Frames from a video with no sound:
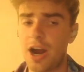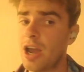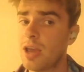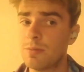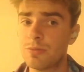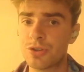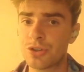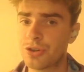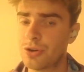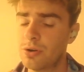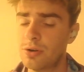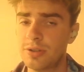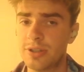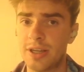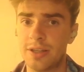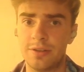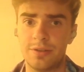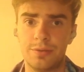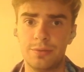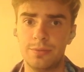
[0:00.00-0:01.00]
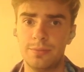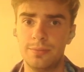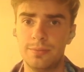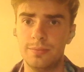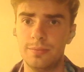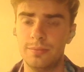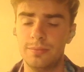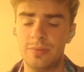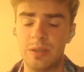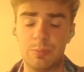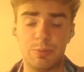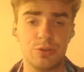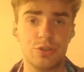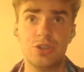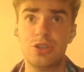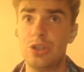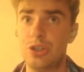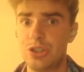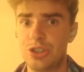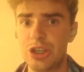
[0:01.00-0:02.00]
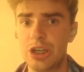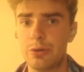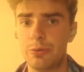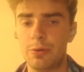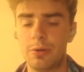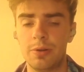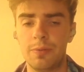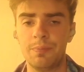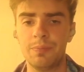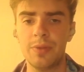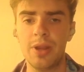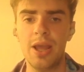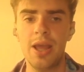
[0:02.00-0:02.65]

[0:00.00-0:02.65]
I am sure that the position is equal,